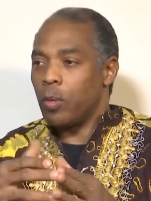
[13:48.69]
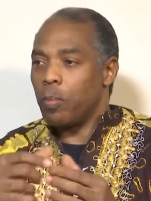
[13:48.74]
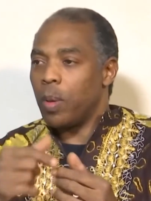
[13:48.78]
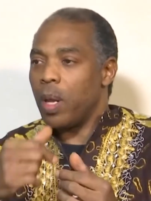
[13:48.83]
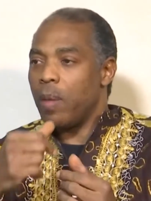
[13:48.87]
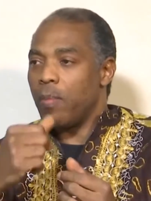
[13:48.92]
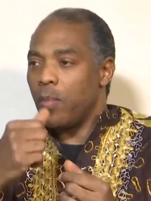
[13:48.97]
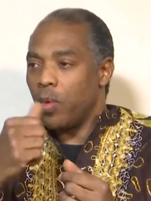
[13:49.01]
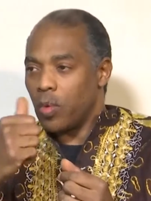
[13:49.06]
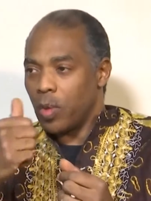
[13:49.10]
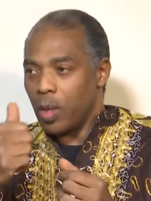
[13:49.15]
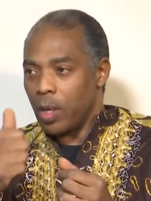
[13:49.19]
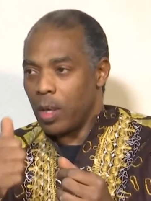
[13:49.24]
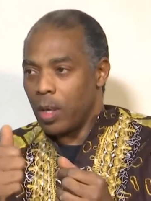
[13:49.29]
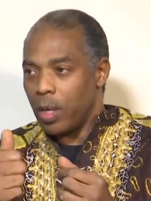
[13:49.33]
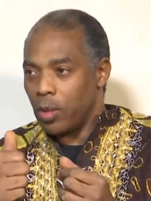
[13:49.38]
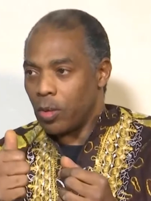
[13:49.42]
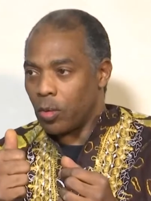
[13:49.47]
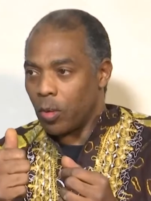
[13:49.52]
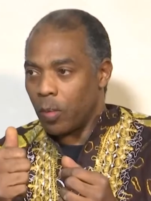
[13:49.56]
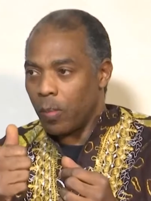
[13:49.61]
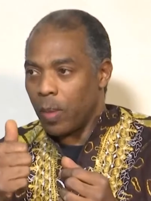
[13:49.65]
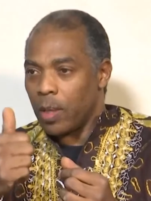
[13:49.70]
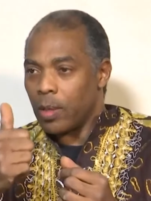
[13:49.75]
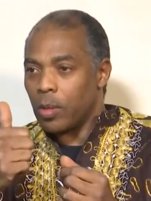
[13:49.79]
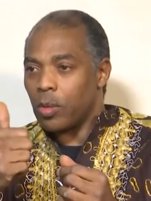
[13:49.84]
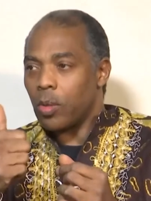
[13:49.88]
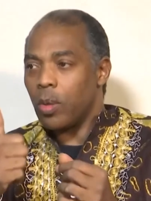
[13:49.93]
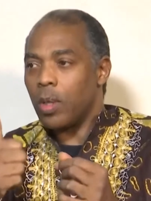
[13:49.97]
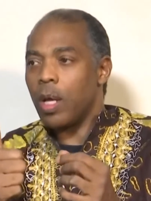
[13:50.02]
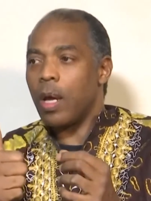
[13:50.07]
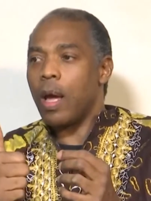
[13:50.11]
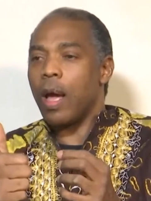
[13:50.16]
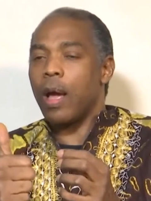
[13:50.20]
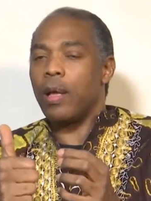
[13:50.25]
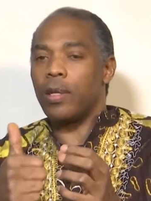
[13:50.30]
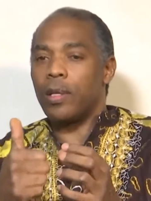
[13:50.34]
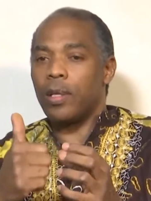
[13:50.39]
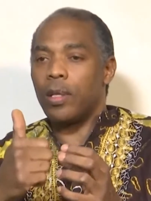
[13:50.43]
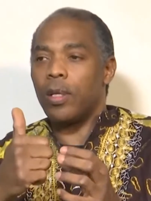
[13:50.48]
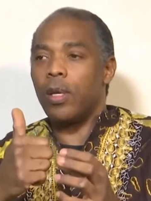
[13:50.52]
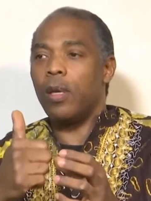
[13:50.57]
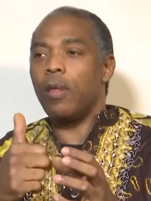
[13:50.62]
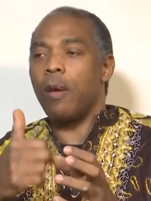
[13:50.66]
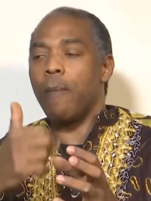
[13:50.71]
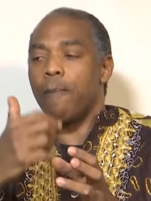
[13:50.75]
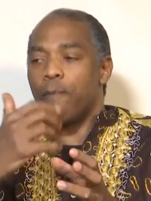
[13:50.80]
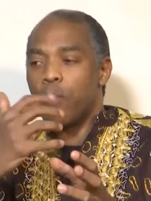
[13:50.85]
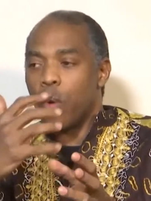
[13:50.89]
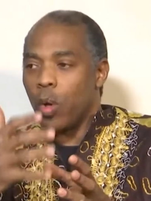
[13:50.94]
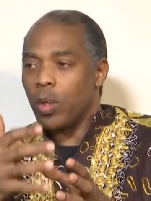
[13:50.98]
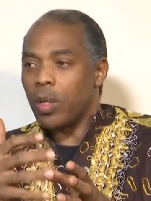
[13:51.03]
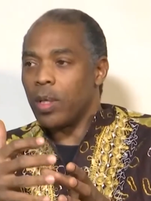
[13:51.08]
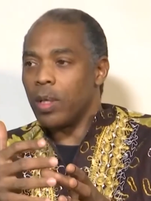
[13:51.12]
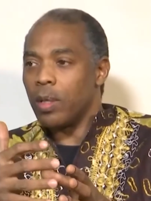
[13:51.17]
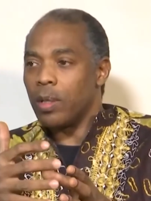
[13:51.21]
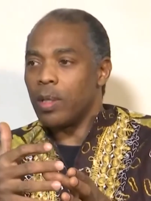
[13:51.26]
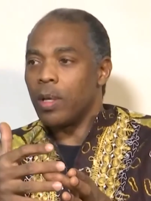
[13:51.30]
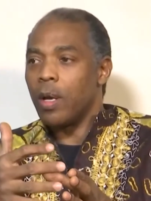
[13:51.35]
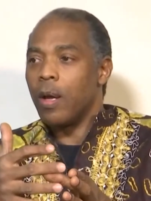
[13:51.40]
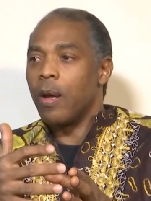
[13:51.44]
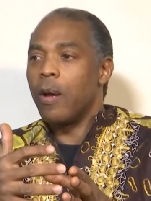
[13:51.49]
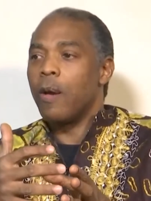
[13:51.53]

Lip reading: play musical instruments so they can see the importance